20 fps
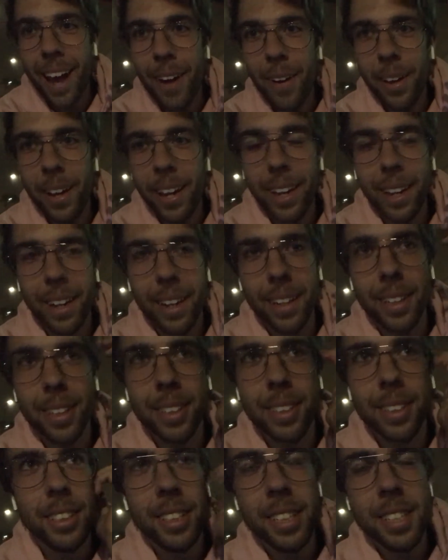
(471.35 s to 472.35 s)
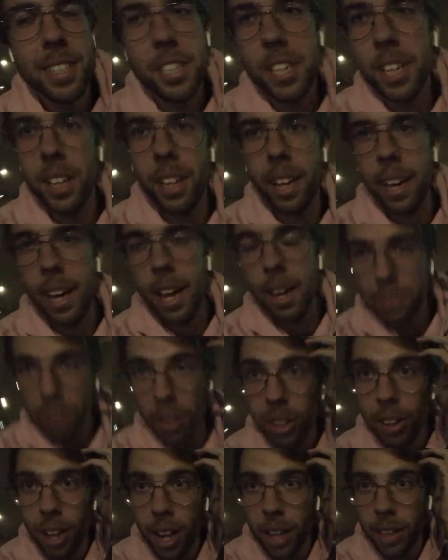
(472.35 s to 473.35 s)
out here just chilling after
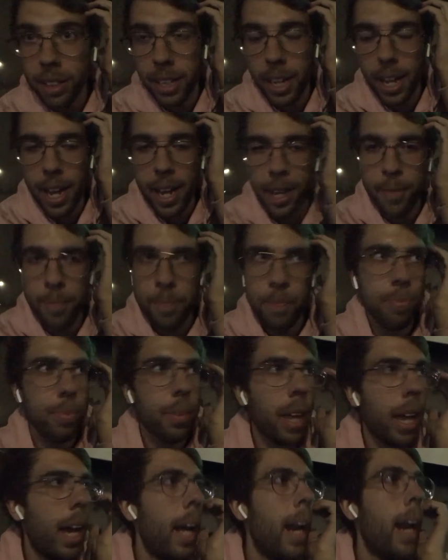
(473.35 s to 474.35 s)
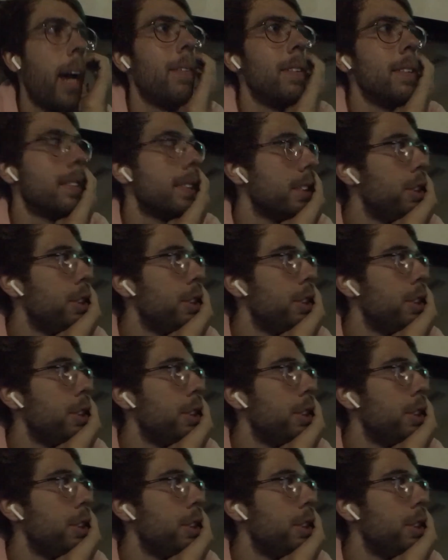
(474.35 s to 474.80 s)
a long day and I was